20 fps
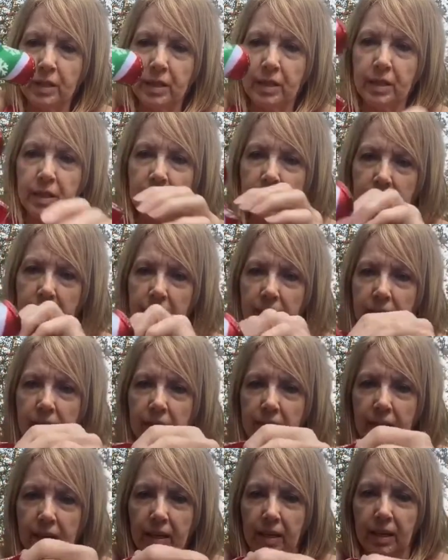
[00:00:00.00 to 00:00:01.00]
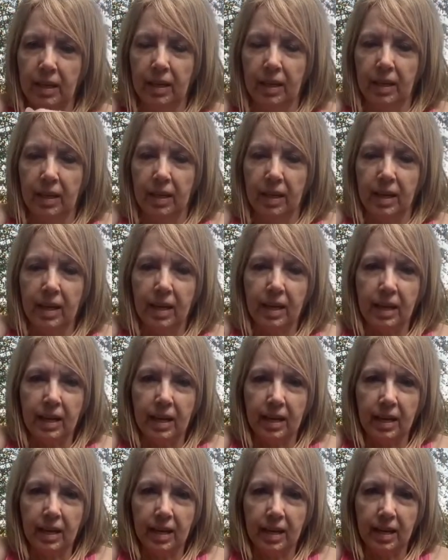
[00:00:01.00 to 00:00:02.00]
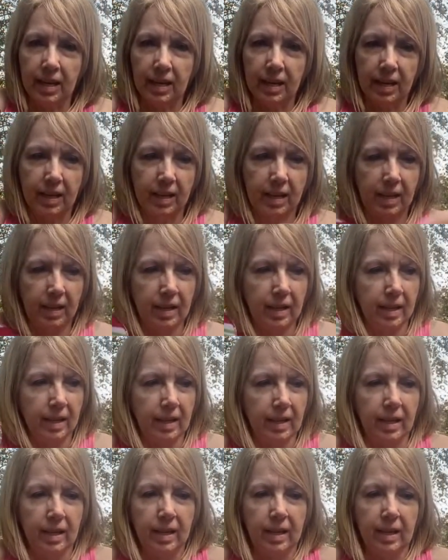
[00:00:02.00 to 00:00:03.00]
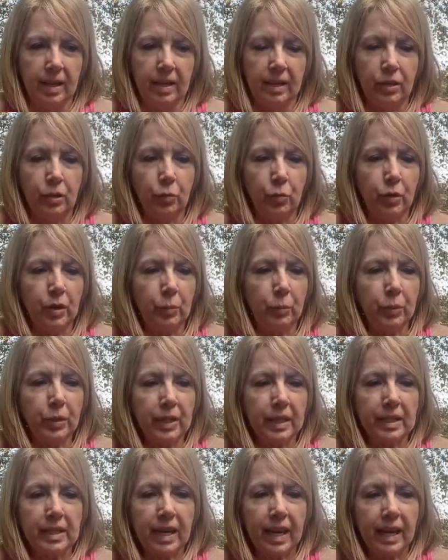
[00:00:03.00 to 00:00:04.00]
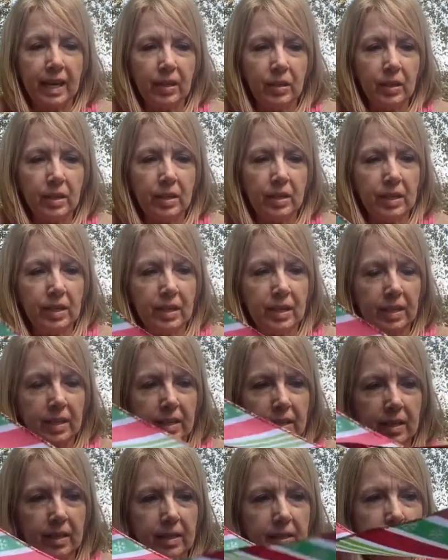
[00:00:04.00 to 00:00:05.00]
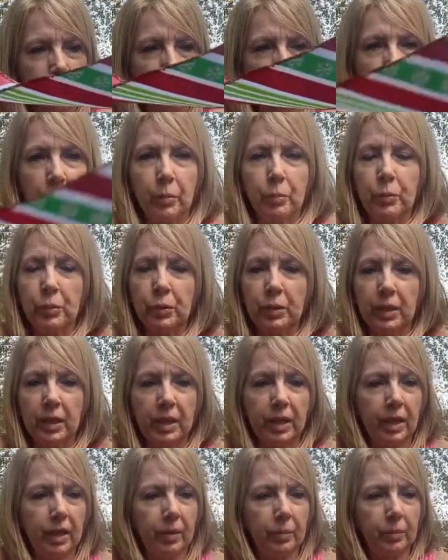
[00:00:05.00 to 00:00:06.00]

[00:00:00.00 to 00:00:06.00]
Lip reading: it, and you want to put a tail on it. So I'm going to pull up